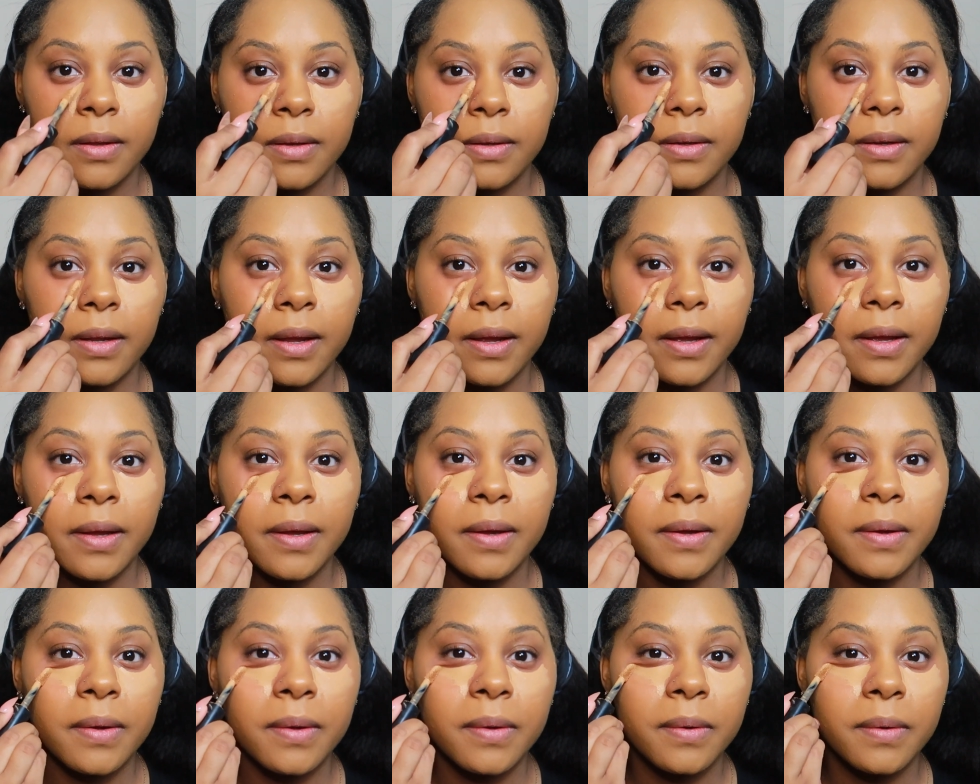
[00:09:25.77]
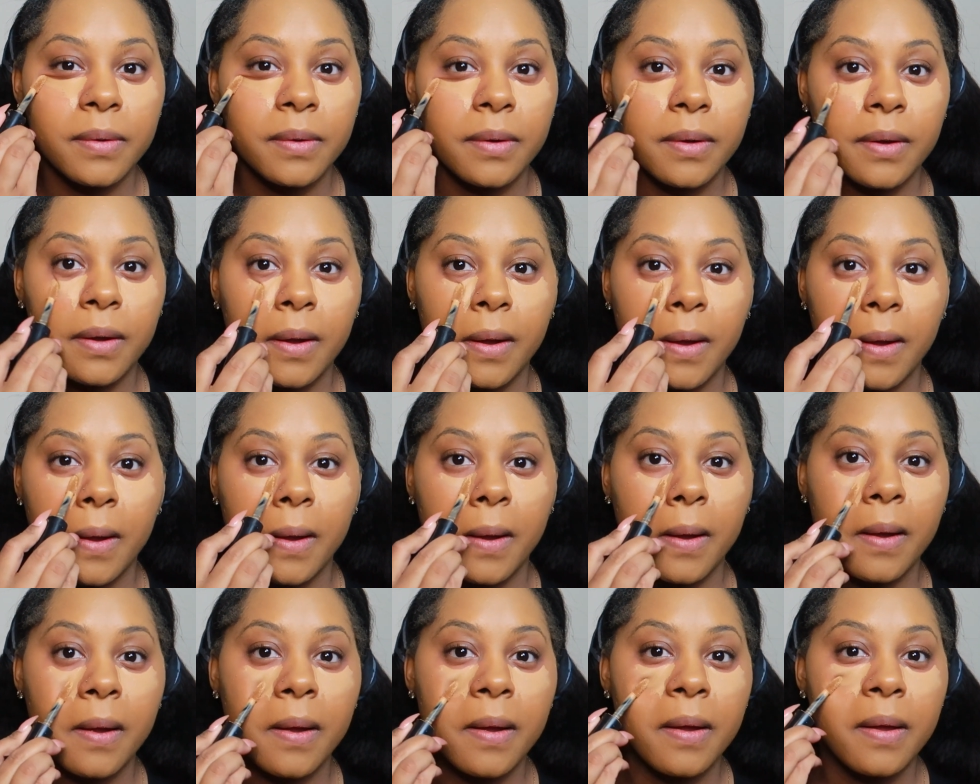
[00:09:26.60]
down,
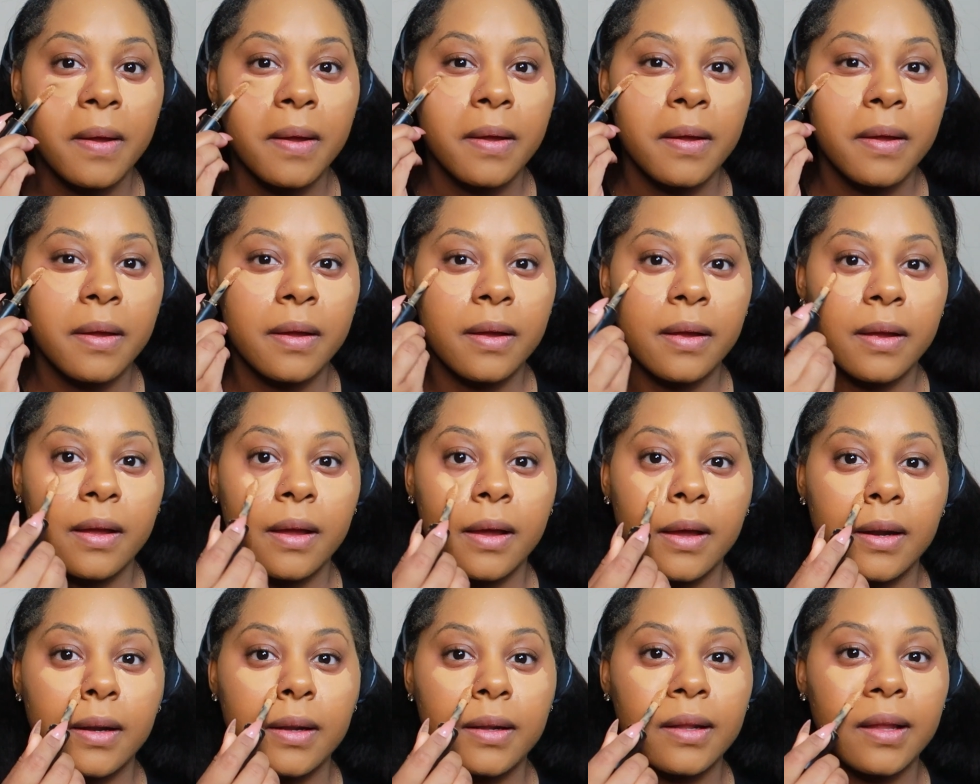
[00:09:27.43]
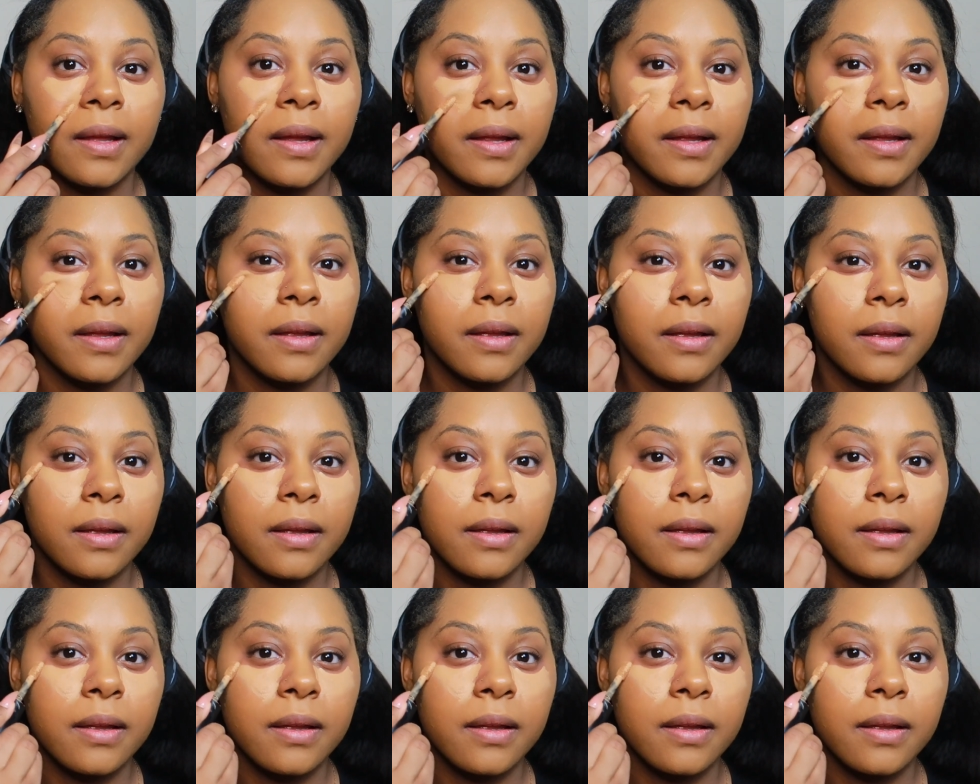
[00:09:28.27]
kind of like